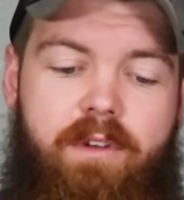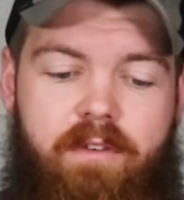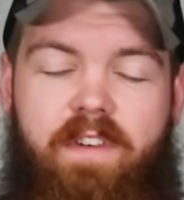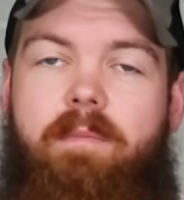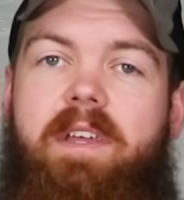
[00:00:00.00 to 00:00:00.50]
with
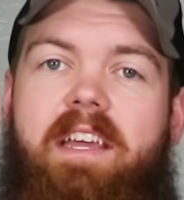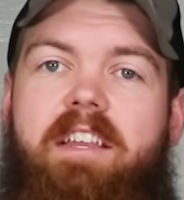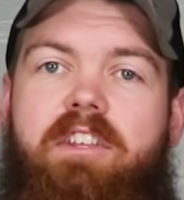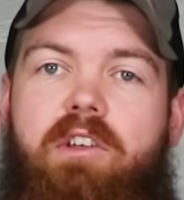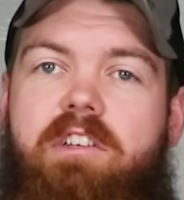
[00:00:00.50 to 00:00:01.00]
a V P
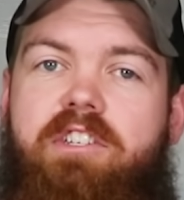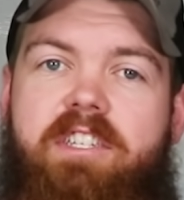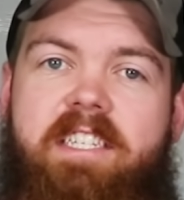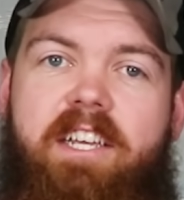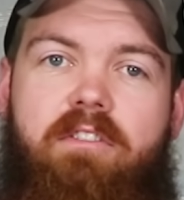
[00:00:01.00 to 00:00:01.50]
N, you can
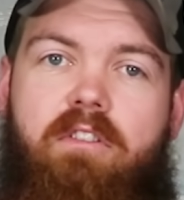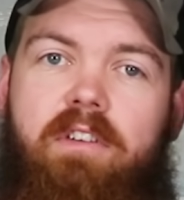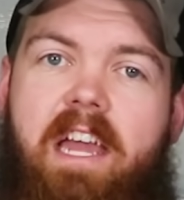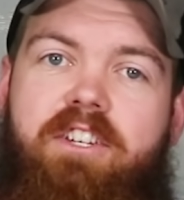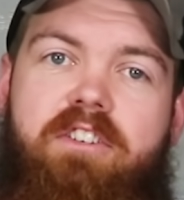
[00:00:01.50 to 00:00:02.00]
just set your
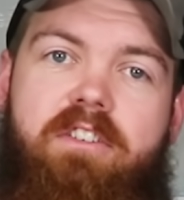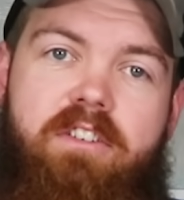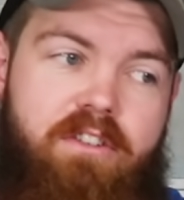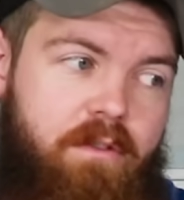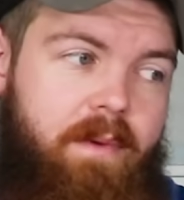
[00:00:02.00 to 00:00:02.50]

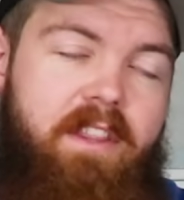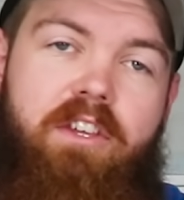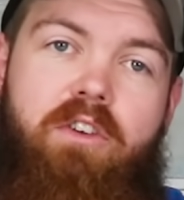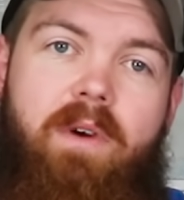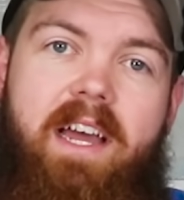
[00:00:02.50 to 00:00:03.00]
location to be the U